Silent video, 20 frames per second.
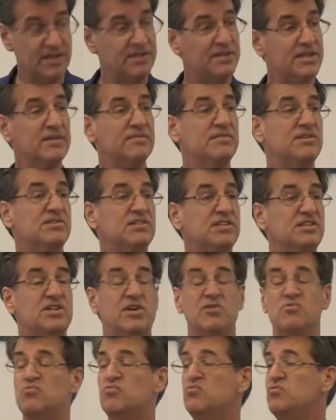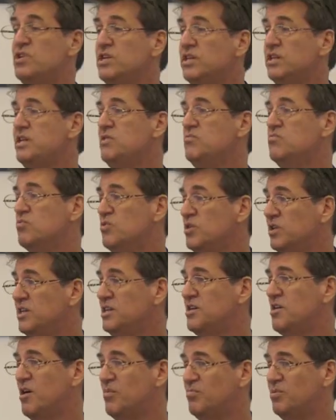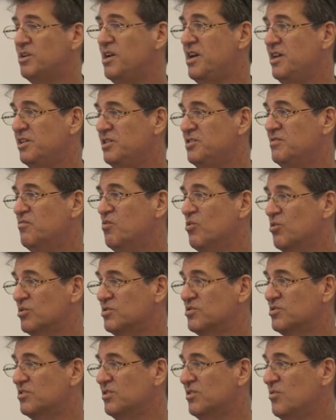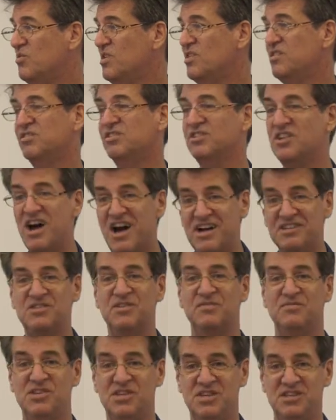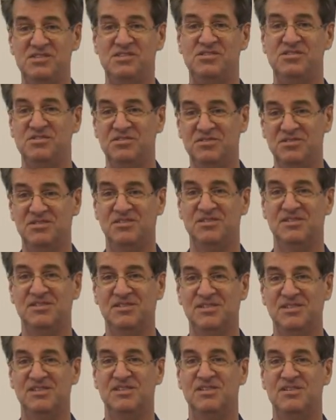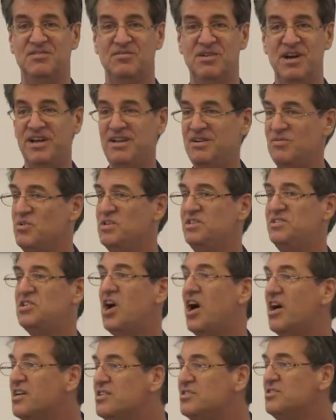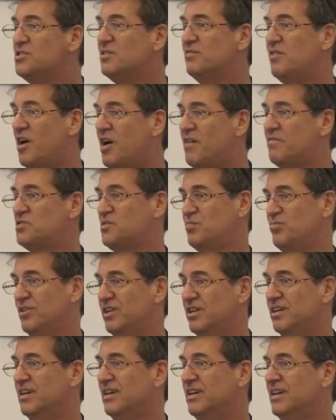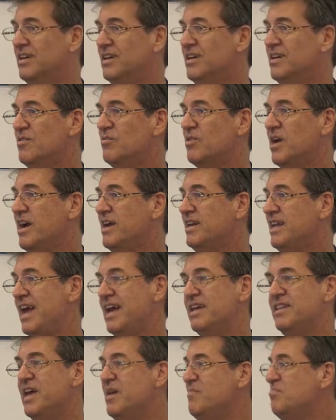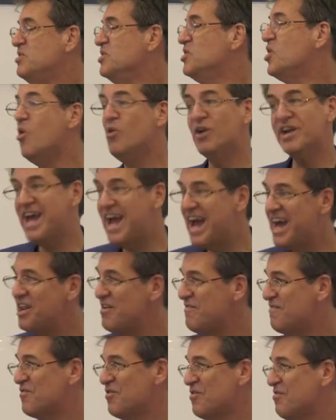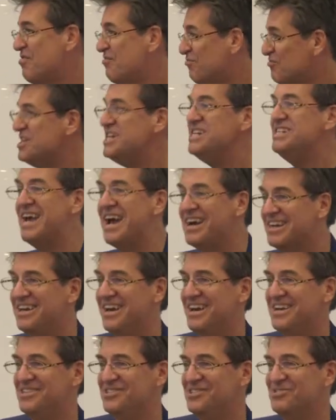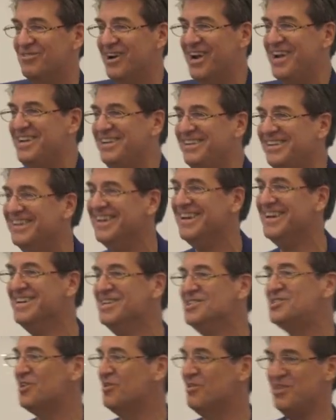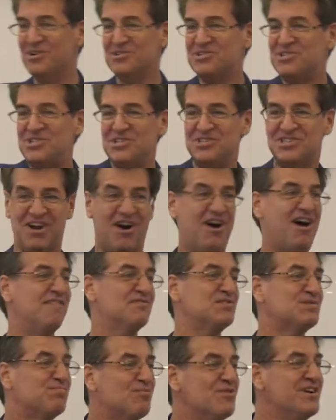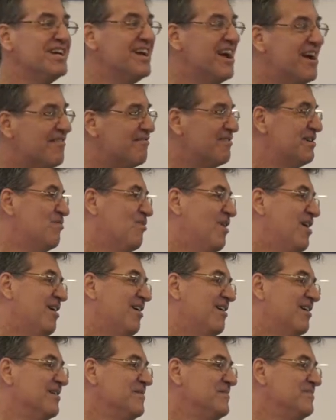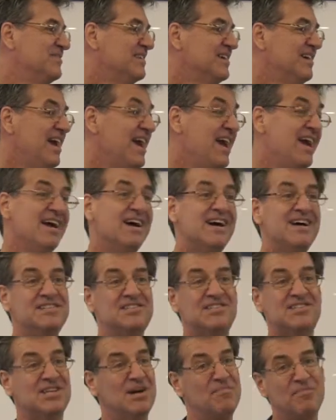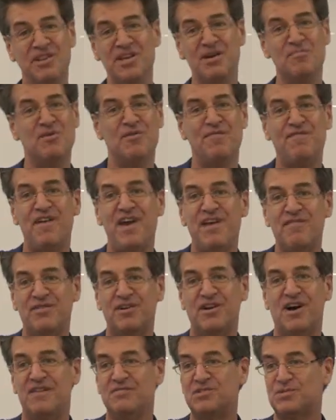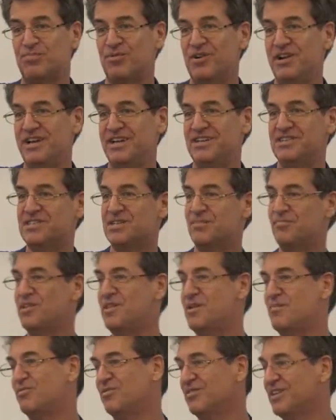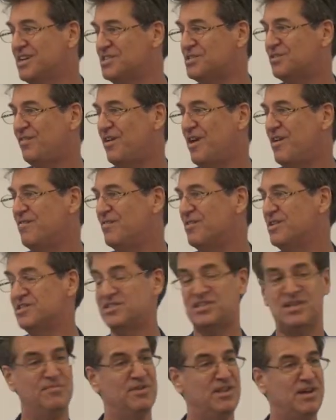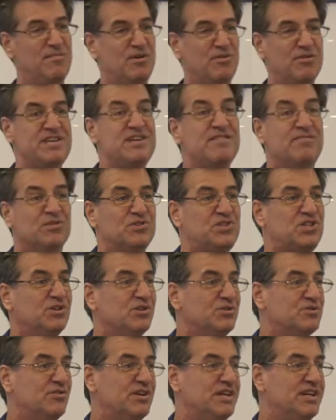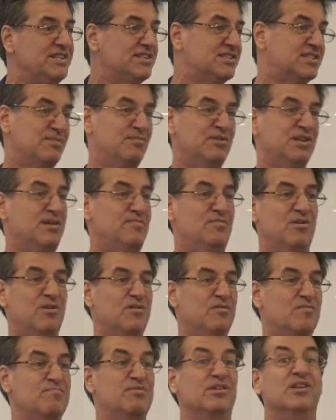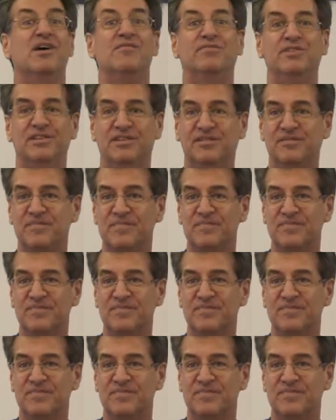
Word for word: think of this as a really, really complicated divorce with lots of kids, right? With tons of offspring, right? And they've been going at it for three decades, right? So there's just offspring everywhere. And some of them are favorite offspring, and some of them are less favorite. Some of them are evil children, and some of them are beloved,